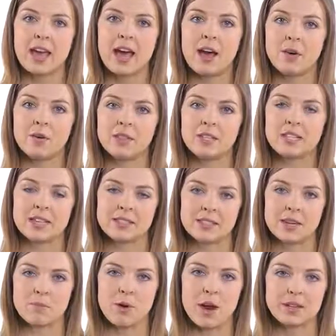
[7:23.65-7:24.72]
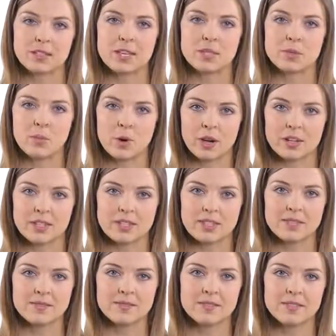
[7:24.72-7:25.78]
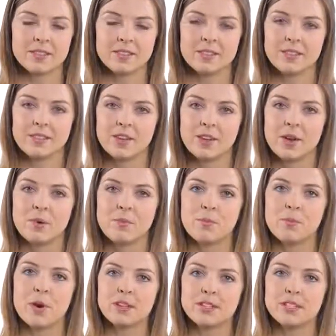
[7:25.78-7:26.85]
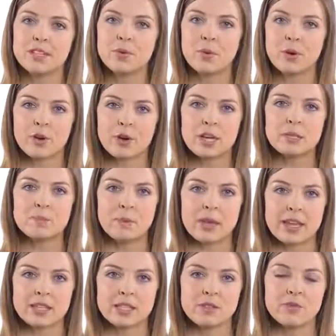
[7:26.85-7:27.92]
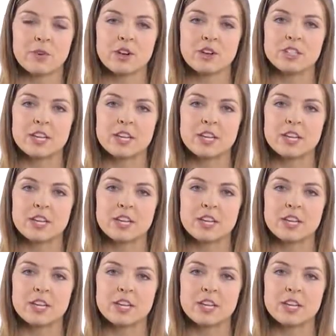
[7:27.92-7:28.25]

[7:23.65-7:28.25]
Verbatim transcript: how the testing process works. Once an order is placed for your